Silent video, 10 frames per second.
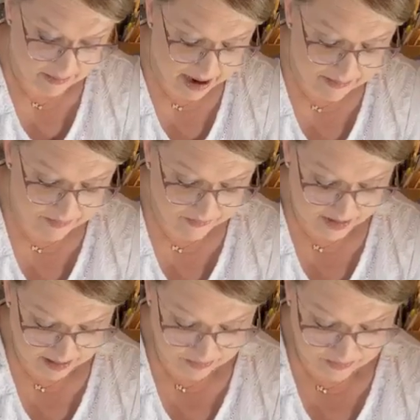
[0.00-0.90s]
I might
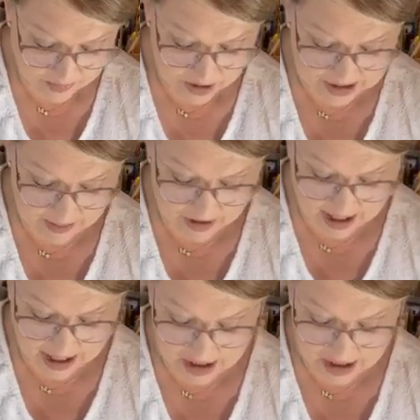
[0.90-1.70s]
put some of the